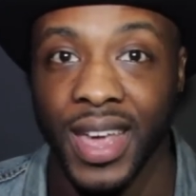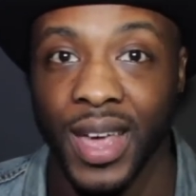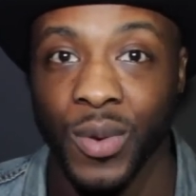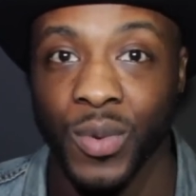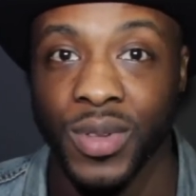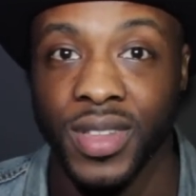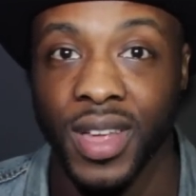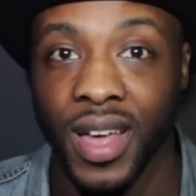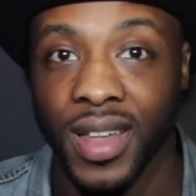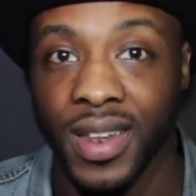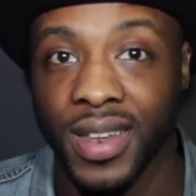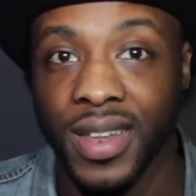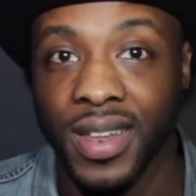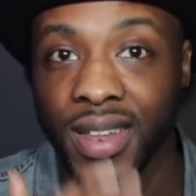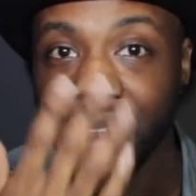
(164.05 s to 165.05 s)
it will
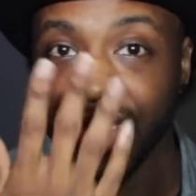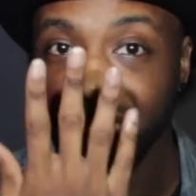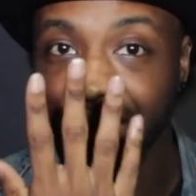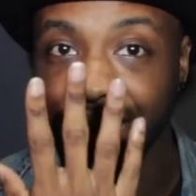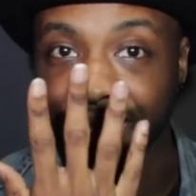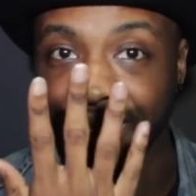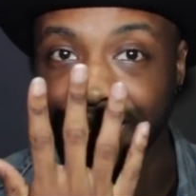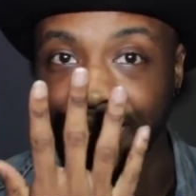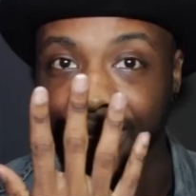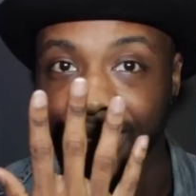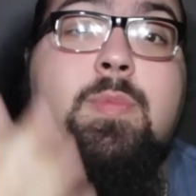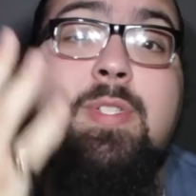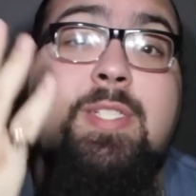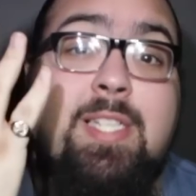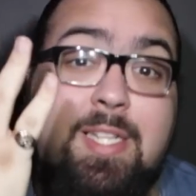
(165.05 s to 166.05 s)
turn this
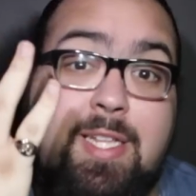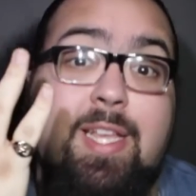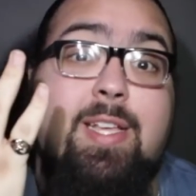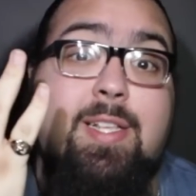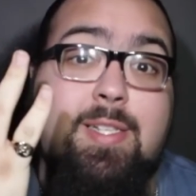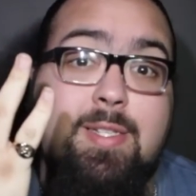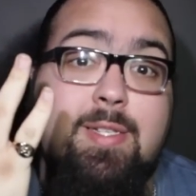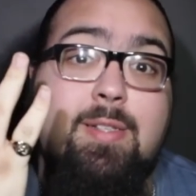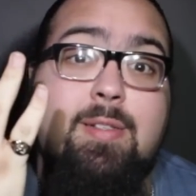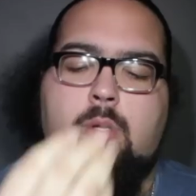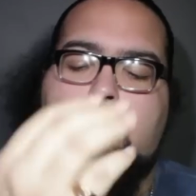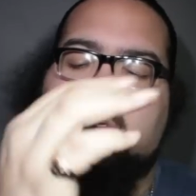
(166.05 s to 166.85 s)
to this.